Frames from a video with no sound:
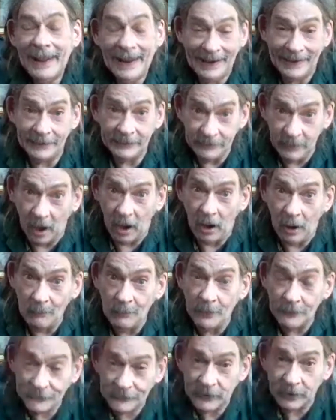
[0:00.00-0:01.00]
and
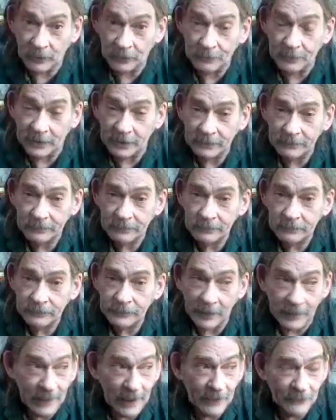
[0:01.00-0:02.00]
almost killed me
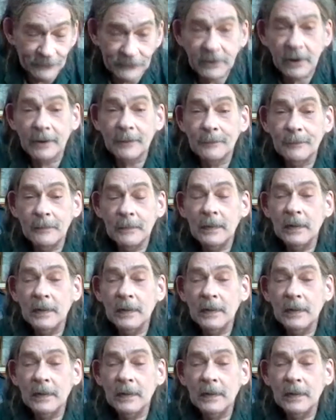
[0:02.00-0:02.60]
the last time.